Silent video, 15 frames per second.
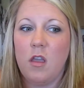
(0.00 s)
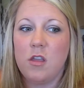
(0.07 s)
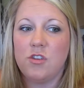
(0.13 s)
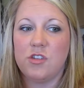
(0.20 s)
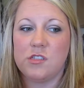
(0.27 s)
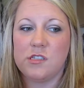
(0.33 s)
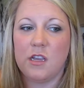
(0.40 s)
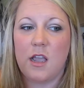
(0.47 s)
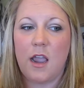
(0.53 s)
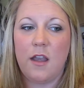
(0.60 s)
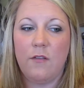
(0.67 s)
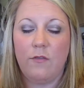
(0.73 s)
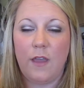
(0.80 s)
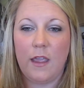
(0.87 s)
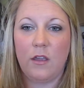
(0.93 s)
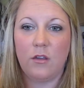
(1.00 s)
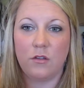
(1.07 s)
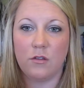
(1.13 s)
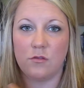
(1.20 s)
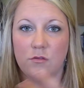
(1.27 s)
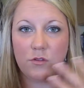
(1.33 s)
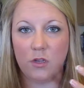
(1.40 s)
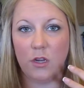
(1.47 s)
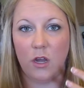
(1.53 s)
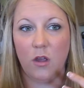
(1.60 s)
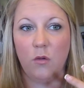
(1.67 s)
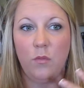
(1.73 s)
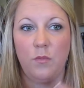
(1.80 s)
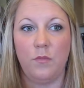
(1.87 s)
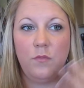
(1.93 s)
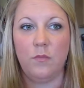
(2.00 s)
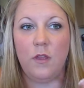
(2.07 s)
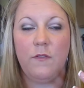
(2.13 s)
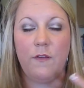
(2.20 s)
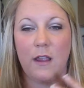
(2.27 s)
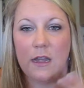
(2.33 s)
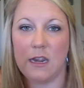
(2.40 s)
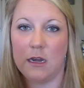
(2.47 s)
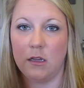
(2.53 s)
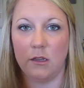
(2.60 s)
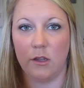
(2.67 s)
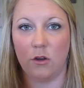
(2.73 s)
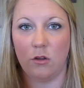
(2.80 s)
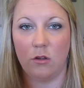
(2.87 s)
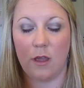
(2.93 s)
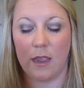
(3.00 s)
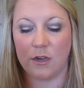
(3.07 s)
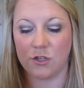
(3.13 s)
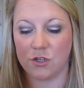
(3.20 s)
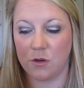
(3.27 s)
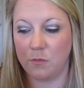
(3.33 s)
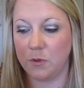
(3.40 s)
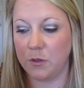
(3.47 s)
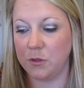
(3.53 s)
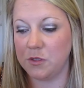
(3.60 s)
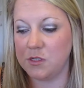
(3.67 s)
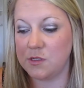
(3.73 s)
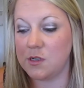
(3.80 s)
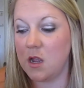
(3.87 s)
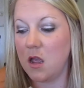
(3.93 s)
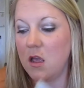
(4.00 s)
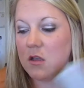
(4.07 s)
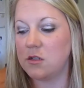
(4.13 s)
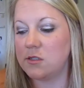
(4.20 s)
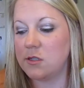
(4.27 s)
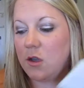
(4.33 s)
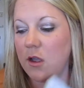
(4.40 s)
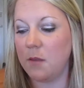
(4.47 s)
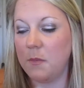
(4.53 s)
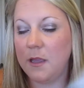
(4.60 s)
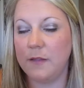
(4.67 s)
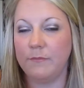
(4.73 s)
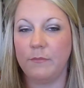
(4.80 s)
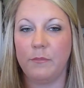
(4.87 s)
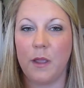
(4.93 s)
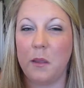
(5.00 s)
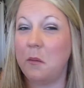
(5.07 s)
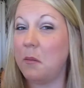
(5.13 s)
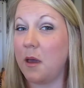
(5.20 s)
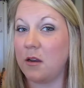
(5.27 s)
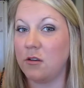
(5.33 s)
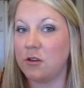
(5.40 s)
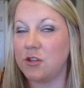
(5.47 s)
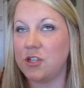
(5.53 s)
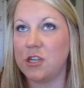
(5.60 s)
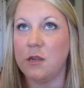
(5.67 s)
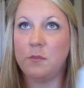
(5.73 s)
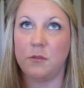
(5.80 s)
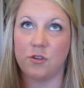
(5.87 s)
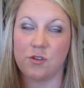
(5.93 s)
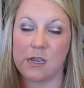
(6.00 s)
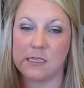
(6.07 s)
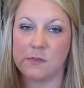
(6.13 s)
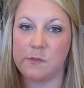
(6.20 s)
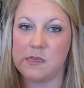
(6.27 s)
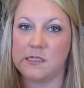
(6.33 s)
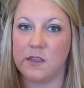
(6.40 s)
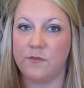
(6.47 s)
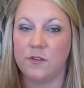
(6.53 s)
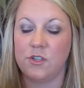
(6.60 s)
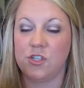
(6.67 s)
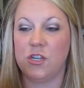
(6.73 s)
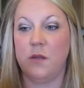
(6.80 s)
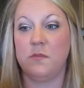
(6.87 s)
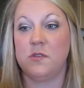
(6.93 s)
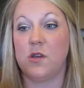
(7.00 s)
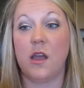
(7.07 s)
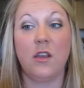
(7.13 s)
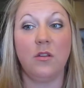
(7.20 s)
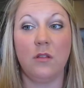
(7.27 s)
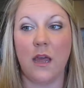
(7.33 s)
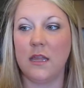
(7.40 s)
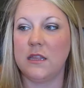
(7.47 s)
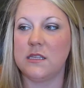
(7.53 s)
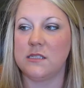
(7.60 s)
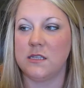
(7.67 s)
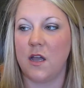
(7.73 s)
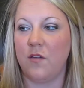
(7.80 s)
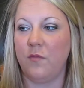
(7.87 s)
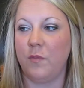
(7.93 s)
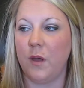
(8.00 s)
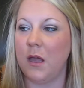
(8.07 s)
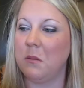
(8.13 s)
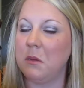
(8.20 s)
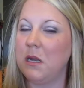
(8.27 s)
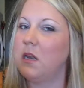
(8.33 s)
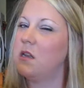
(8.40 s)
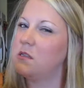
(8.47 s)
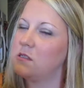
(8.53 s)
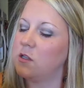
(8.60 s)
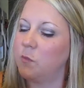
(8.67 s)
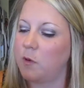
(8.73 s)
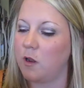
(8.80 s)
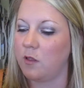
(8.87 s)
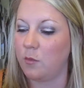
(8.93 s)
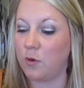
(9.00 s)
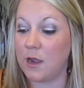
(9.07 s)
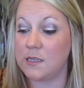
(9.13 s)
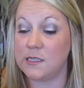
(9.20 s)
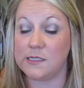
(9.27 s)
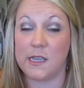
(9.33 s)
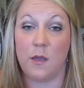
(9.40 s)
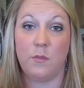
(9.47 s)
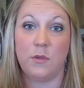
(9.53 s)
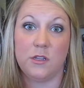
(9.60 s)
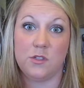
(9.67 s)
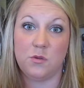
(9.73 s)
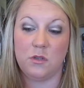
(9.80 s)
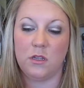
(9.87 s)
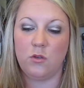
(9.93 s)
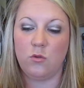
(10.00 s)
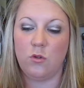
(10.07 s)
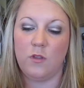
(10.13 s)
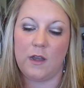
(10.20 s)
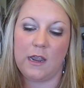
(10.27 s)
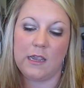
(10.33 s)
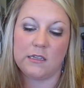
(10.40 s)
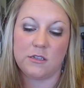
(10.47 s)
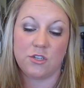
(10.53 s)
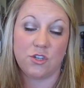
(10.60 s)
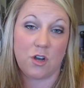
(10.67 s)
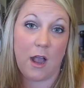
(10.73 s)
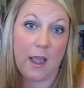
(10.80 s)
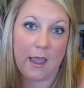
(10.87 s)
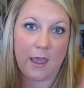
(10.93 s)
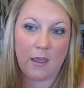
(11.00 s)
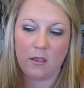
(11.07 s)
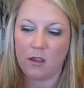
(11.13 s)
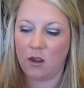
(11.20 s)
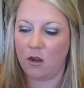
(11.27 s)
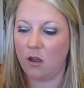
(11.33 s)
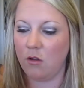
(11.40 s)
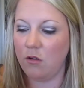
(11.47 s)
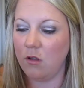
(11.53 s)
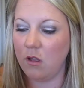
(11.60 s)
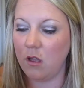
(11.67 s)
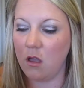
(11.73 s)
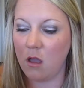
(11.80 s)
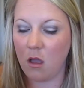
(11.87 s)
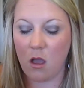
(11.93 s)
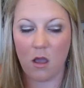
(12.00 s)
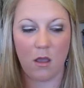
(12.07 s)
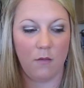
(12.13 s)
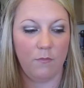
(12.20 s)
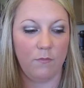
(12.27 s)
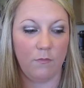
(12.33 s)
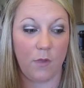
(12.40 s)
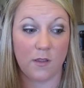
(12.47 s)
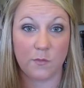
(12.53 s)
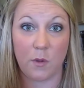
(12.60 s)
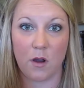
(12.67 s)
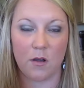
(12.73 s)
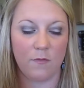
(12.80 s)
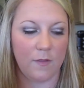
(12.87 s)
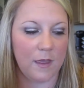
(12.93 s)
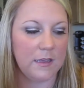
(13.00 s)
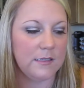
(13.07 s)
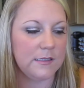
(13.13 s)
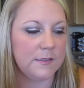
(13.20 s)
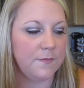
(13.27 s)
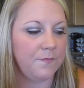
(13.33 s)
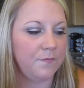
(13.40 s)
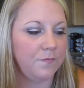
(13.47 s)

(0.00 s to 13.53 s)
just to kind of like, you know, if I need a little extra boost. So I mean, baby powder is cheap. The Tresemme stuff is cheap. So I do like this stuff, but I mean, it is a little bit on the pricey side. But it's really cool that I get to try it, you know, um, as part of this.